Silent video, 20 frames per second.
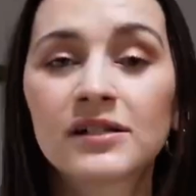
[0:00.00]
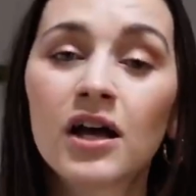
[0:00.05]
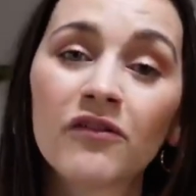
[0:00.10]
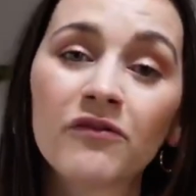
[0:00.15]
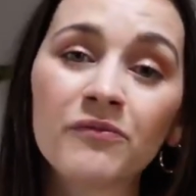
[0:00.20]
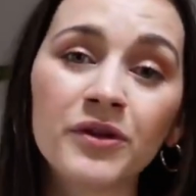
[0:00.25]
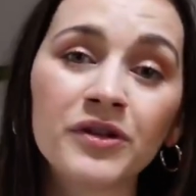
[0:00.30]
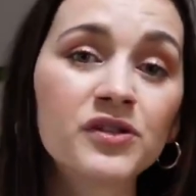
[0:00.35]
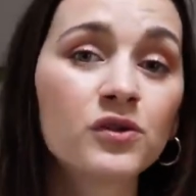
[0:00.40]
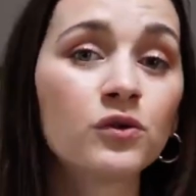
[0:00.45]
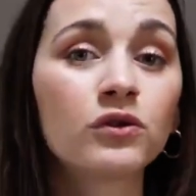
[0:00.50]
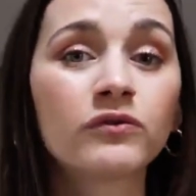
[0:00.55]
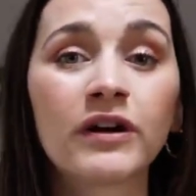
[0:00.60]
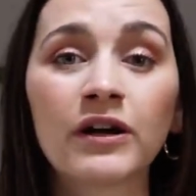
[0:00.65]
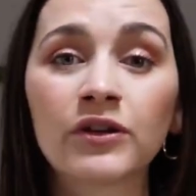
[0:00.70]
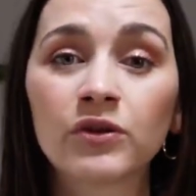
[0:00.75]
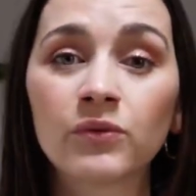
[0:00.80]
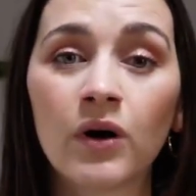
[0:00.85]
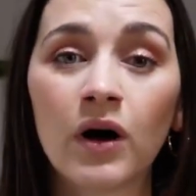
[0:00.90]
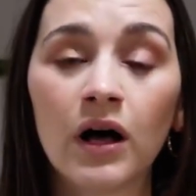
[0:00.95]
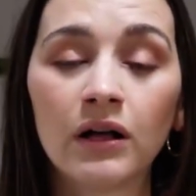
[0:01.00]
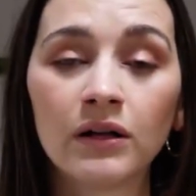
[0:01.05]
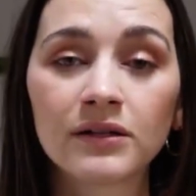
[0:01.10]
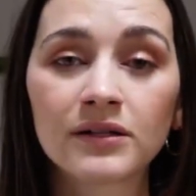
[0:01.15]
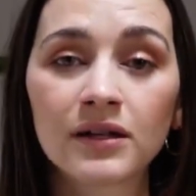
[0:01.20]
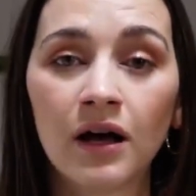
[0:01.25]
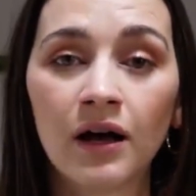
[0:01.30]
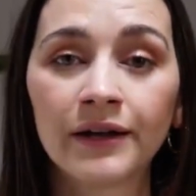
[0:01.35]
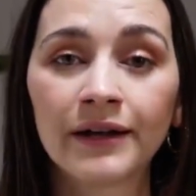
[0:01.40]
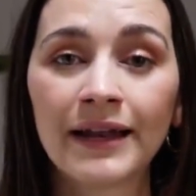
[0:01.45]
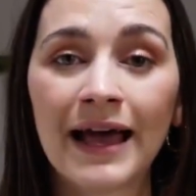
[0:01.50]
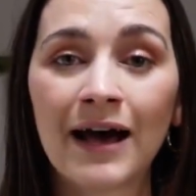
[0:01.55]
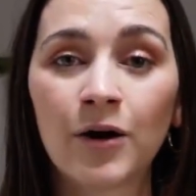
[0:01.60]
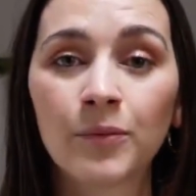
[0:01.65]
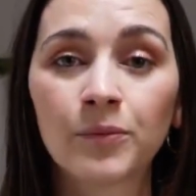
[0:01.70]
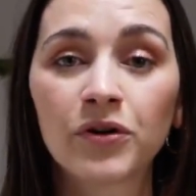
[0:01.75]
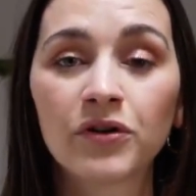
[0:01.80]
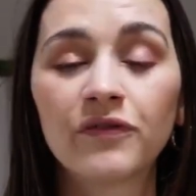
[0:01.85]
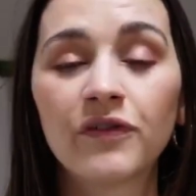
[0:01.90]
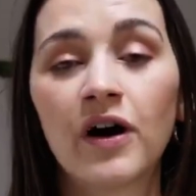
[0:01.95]
Governments all around the world are
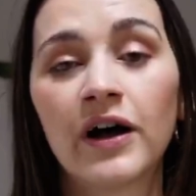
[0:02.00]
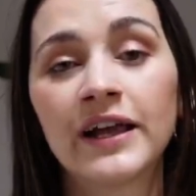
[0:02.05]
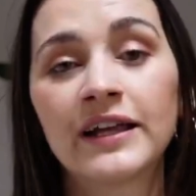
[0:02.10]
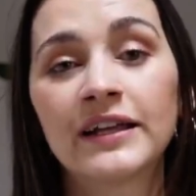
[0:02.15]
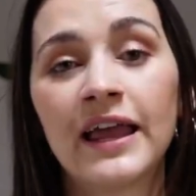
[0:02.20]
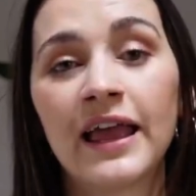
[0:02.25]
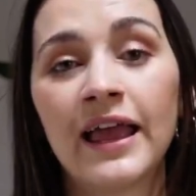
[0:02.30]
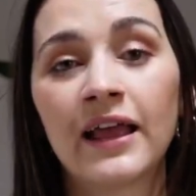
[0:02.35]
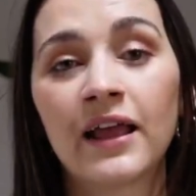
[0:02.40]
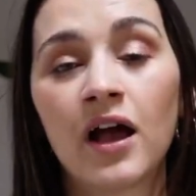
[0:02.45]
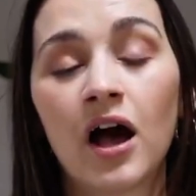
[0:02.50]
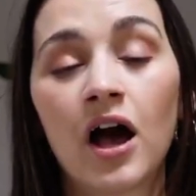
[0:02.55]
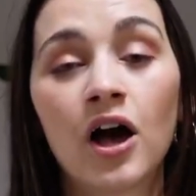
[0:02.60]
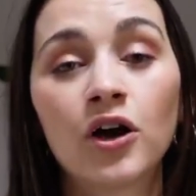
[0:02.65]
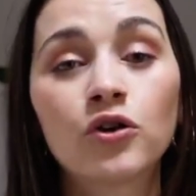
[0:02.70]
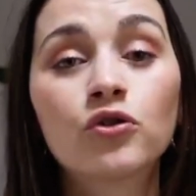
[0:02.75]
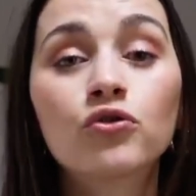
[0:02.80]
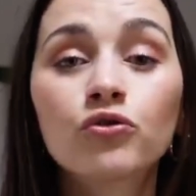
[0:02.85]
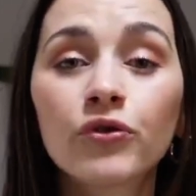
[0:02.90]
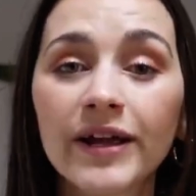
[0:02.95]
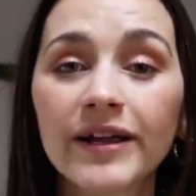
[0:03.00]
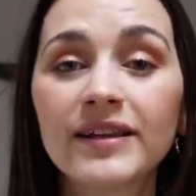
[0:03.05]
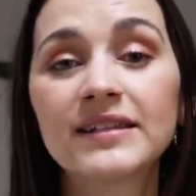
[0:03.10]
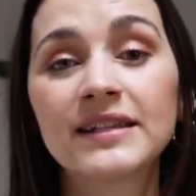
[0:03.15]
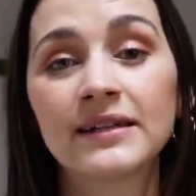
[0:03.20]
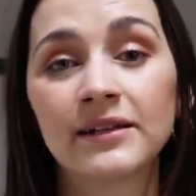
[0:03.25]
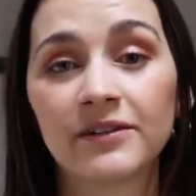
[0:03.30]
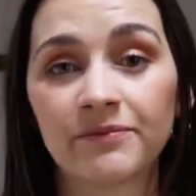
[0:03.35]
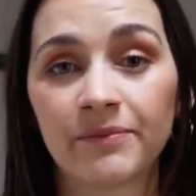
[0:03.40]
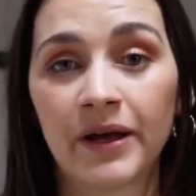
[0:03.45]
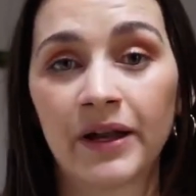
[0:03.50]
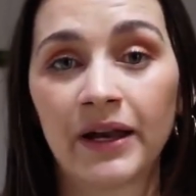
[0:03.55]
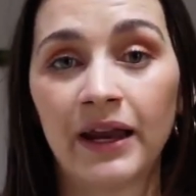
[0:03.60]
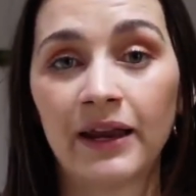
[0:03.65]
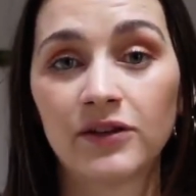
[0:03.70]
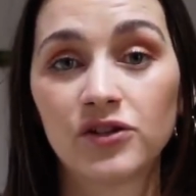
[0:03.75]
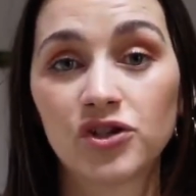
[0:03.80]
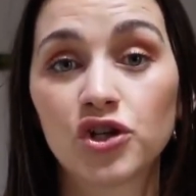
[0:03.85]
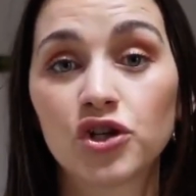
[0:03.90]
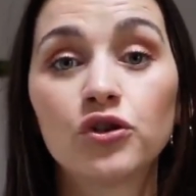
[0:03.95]
now providing a great deal of
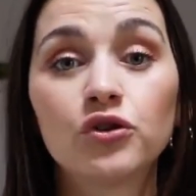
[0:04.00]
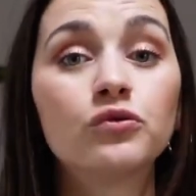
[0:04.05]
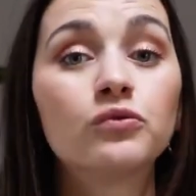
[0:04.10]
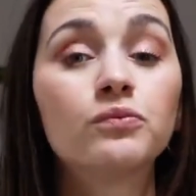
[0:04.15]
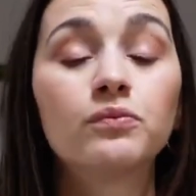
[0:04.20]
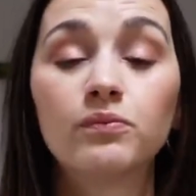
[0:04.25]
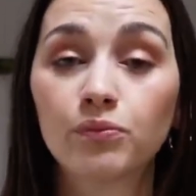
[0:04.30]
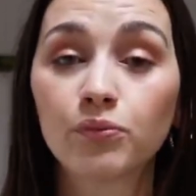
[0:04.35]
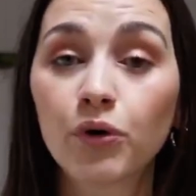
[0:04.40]
money to